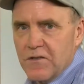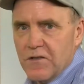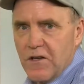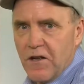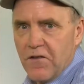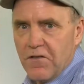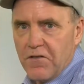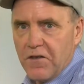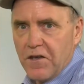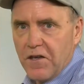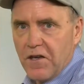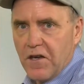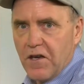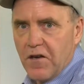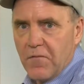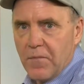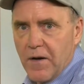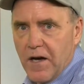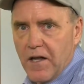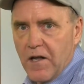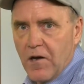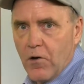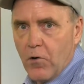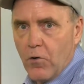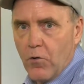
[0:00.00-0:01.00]
not thinking
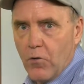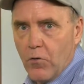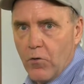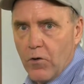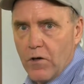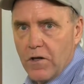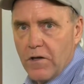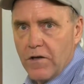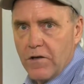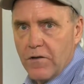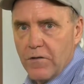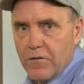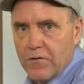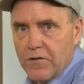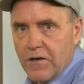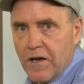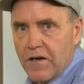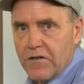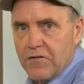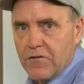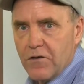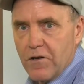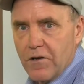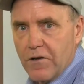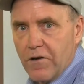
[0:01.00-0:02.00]
about how oily those
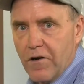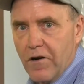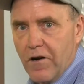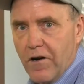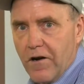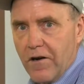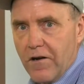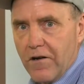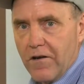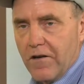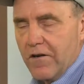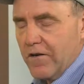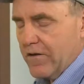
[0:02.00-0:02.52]
actually are.